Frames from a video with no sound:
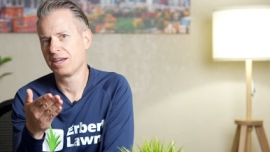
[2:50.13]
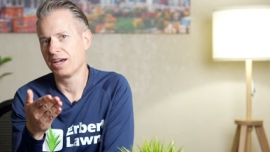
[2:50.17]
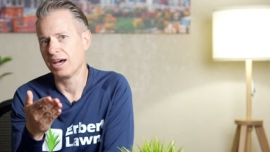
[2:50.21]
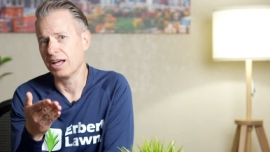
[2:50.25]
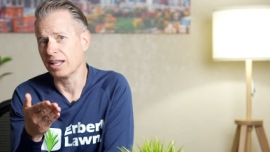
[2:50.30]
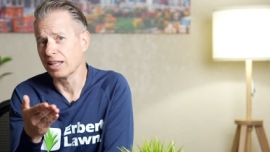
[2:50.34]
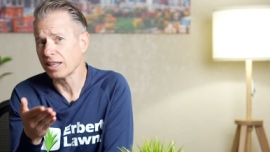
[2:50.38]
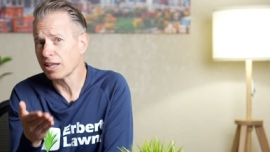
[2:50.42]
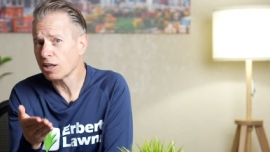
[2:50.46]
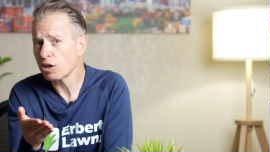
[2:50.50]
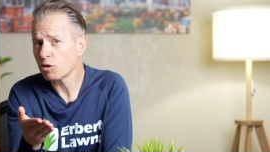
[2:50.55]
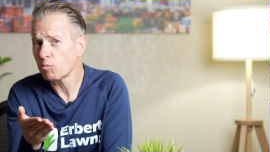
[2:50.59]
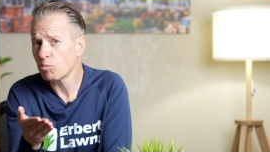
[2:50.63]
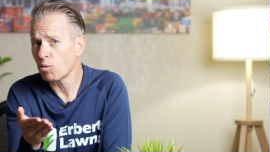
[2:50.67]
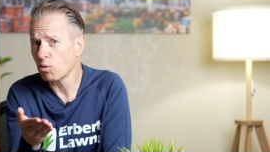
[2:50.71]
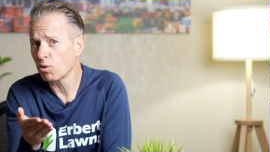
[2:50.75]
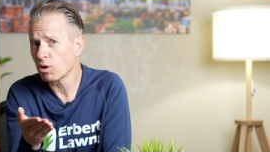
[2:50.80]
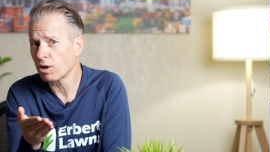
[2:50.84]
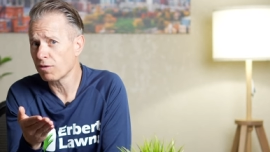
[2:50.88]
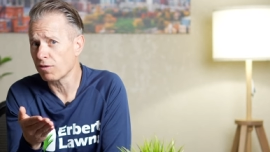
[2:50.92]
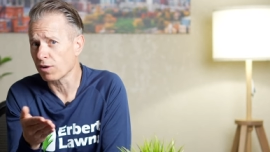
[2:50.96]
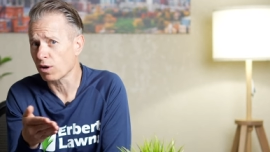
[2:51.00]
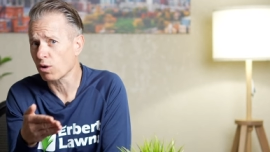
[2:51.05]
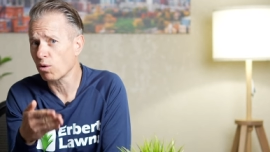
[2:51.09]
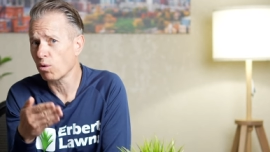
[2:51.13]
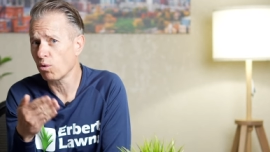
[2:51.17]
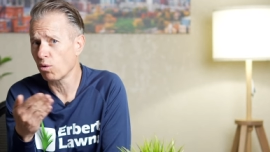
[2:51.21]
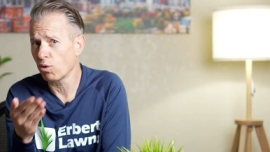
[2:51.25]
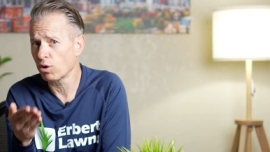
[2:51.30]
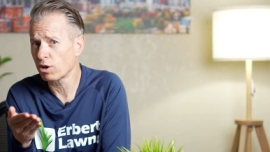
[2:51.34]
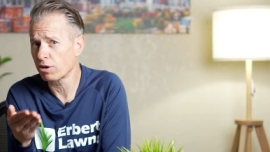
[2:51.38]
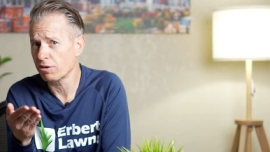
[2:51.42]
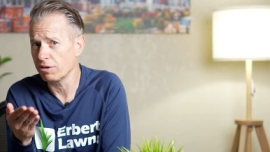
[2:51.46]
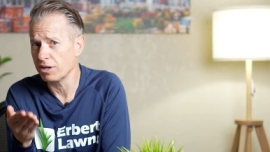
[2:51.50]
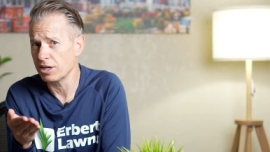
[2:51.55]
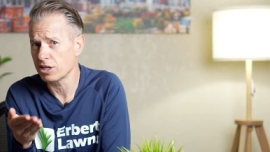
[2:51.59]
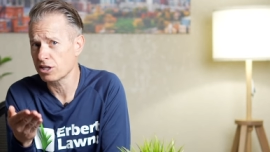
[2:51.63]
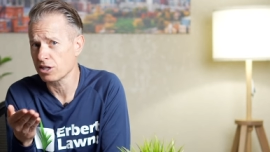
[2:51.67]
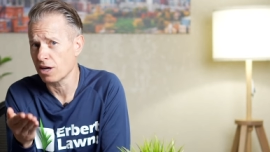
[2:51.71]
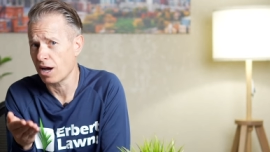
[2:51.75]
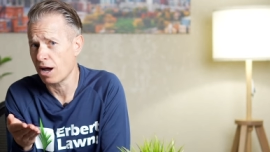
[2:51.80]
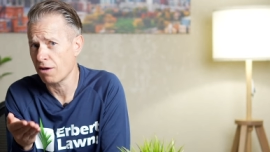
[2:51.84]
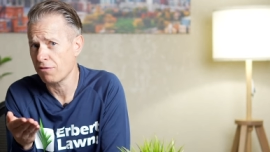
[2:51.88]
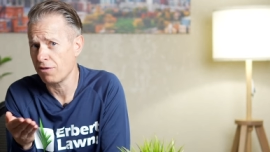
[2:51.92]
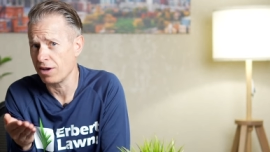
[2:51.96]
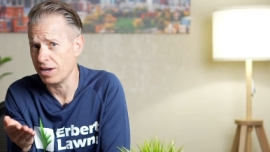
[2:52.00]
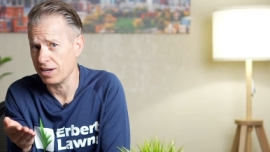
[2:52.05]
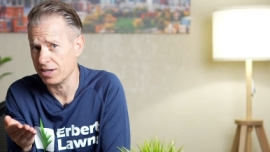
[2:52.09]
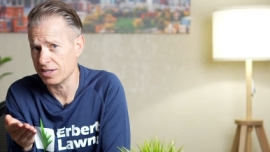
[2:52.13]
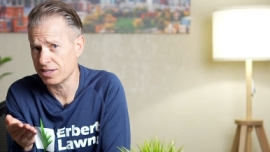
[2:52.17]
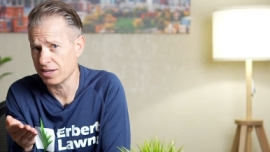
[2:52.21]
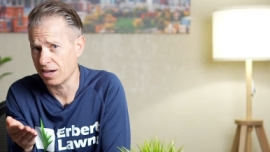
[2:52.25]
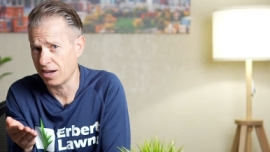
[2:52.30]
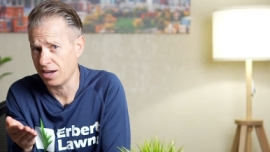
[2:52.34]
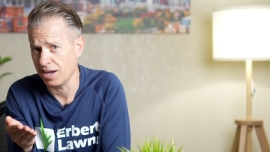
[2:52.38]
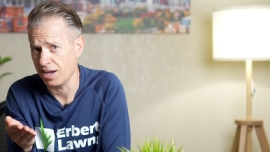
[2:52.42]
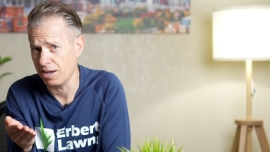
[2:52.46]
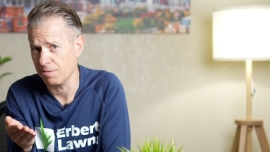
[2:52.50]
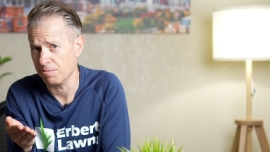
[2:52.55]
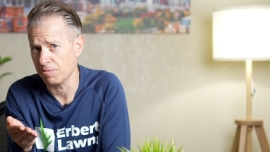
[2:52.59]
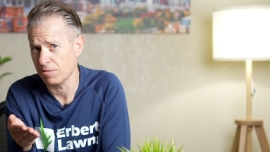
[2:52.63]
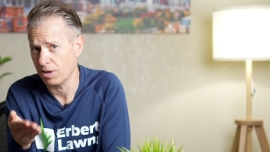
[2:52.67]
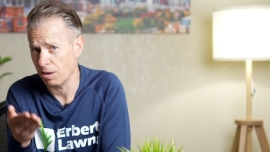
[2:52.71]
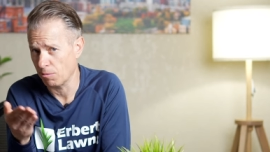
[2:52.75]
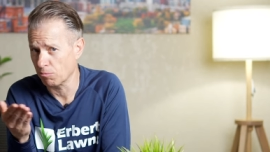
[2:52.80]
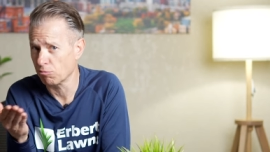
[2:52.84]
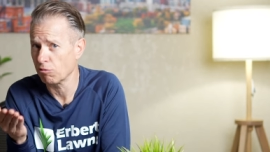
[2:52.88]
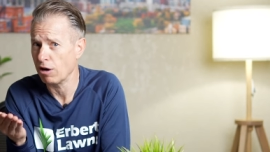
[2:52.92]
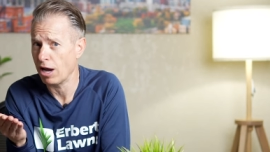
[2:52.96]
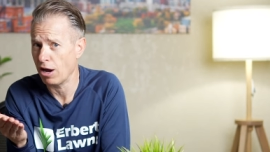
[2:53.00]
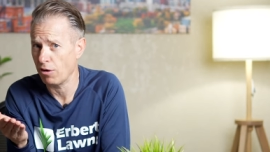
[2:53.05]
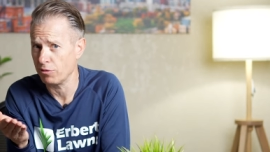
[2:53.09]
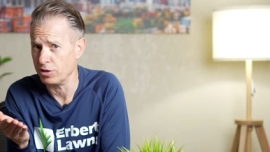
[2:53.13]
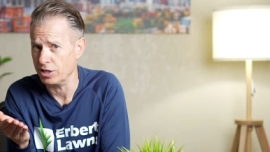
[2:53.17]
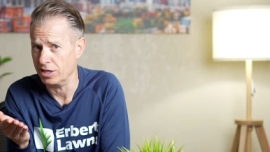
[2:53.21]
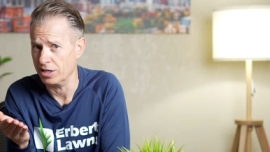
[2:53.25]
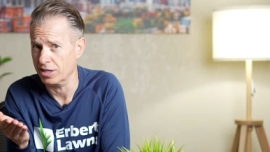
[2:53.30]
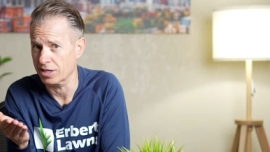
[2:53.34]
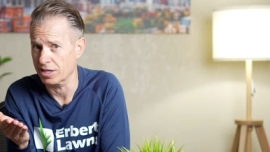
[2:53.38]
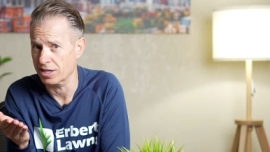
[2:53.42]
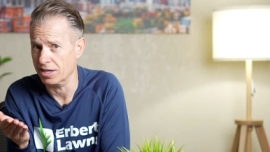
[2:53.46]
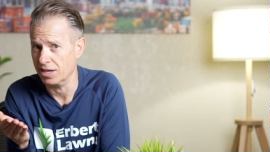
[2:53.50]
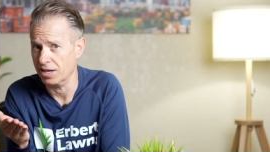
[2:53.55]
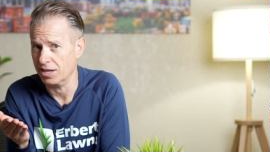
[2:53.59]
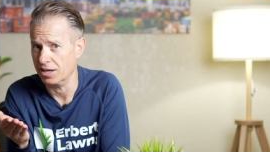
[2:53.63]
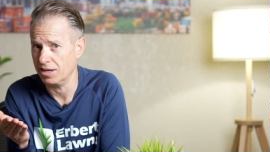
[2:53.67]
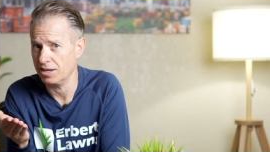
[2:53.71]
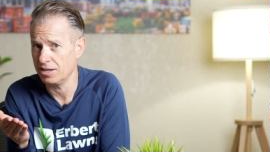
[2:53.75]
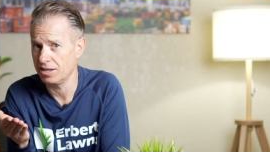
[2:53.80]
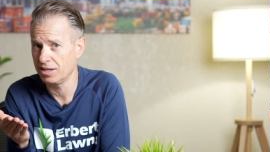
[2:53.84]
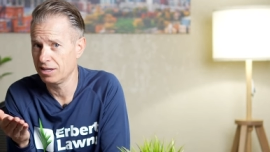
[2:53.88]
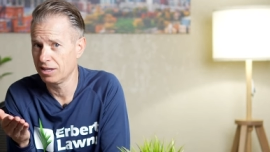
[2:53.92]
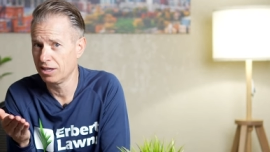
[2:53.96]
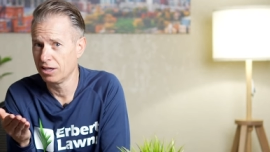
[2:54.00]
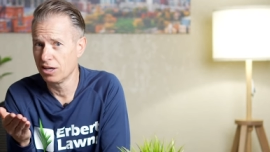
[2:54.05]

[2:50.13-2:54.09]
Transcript: a little more of a quarter inch off at a time. I'm rounding again.